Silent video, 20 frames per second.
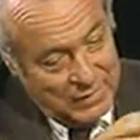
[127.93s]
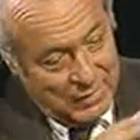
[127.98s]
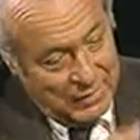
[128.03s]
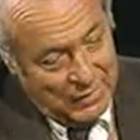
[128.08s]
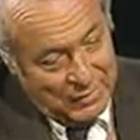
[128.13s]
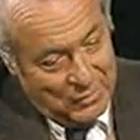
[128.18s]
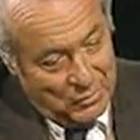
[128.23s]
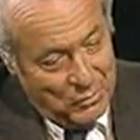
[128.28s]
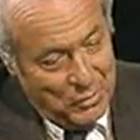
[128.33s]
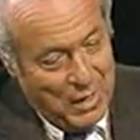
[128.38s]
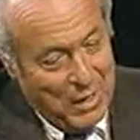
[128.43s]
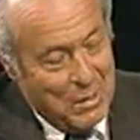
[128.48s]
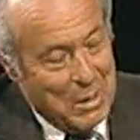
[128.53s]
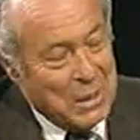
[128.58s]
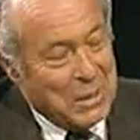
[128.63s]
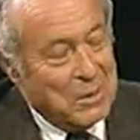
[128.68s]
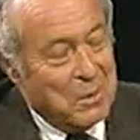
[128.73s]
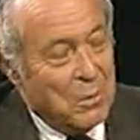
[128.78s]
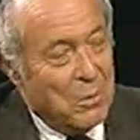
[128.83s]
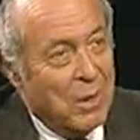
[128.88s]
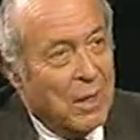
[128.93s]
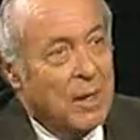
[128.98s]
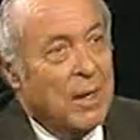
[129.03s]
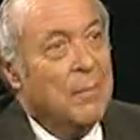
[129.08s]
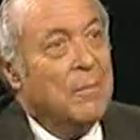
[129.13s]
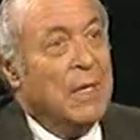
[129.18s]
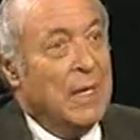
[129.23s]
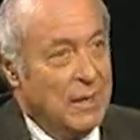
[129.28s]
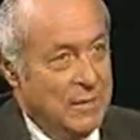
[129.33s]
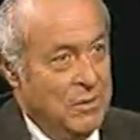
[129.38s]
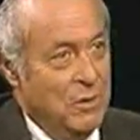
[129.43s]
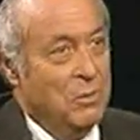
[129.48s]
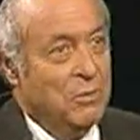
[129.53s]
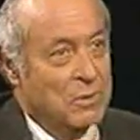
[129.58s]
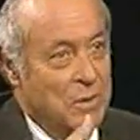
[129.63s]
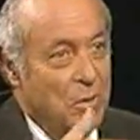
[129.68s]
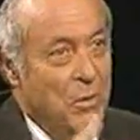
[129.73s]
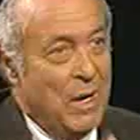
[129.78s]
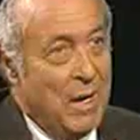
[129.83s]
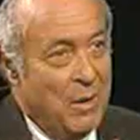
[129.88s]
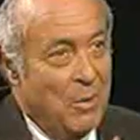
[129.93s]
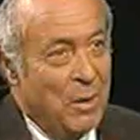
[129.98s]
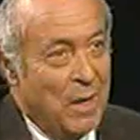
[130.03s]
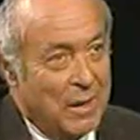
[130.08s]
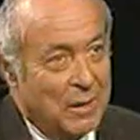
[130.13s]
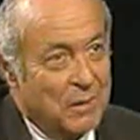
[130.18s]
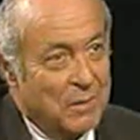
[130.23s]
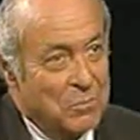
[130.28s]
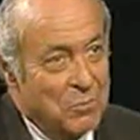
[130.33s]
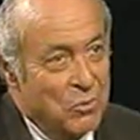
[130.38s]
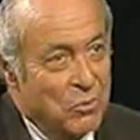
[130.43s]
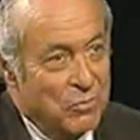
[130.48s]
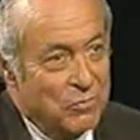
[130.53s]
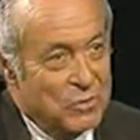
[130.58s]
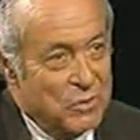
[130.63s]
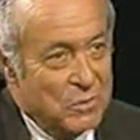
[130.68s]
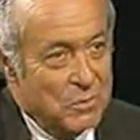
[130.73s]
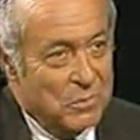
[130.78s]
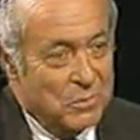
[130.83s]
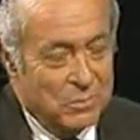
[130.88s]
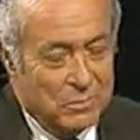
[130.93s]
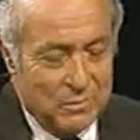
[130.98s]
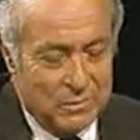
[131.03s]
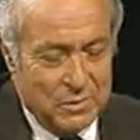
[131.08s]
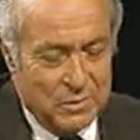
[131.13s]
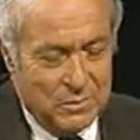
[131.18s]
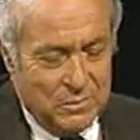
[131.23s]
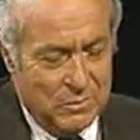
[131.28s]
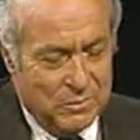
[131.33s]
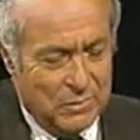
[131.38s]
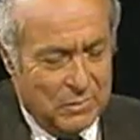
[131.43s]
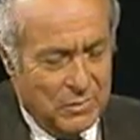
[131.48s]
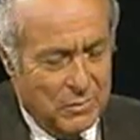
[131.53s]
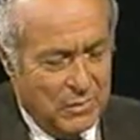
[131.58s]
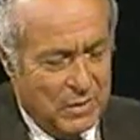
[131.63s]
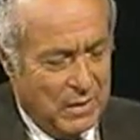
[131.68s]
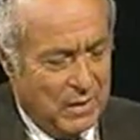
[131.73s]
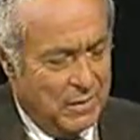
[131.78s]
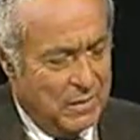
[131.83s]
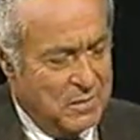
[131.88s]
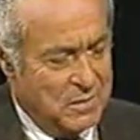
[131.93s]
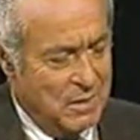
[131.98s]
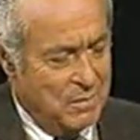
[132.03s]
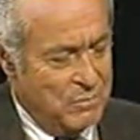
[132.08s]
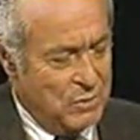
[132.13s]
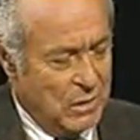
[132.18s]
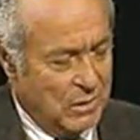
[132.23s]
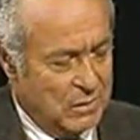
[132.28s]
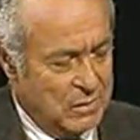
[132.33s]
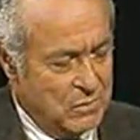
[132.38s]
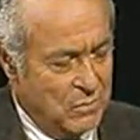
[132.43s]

I don't know how I can go on. I mean, I don't know how I can move to another subject.